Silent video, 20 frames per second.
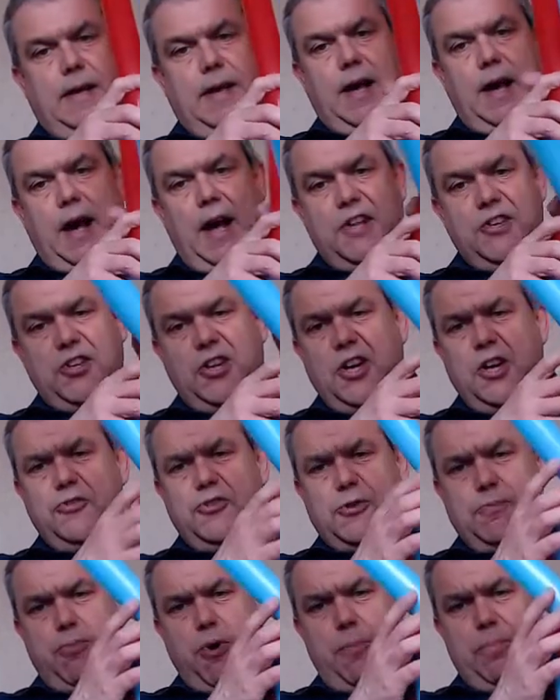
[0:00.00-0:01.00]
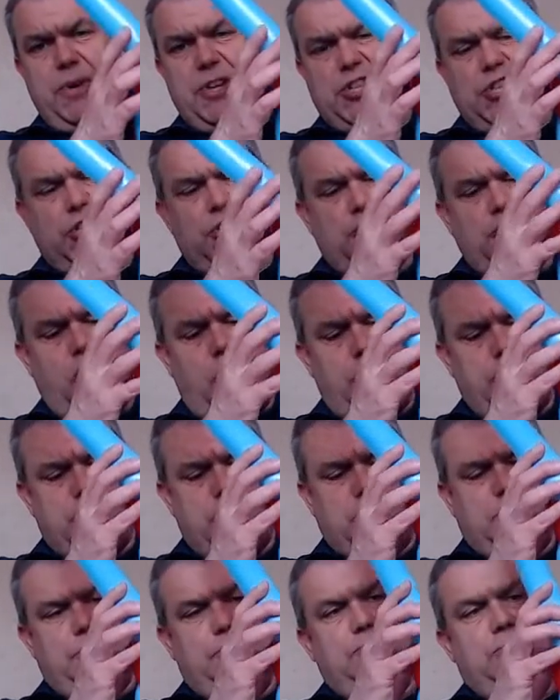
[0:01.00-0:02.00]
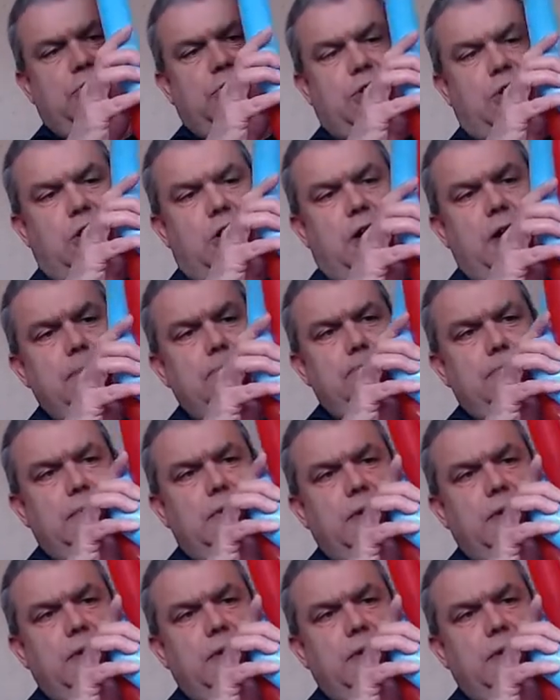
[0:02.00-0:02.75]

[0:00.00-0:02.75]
And you're going to probably stop sometime